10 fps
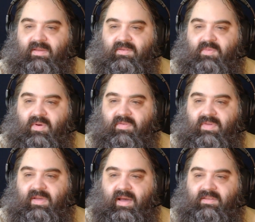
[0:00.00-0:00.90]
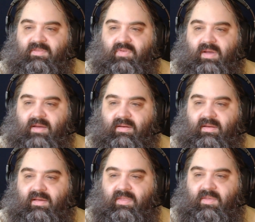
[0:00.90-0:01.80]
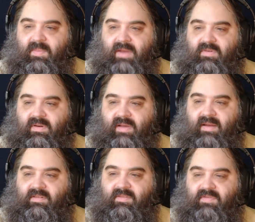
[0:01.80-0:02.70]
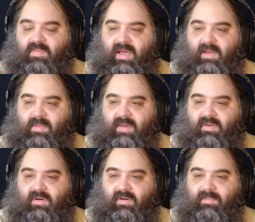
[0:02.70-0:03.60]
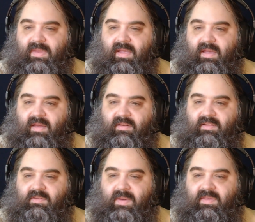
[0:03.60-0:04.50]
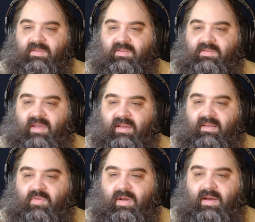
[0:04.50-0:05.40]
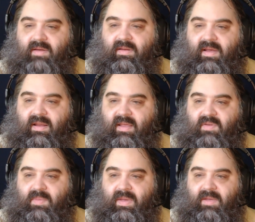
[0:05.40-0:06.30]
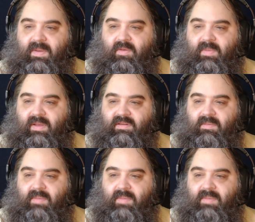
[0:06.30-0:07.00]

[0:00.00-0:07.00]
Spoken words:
is one of the gods of Wakanda, the patron goddess of the Black Panther. Despite the Society of Wakanda not having big pyramids,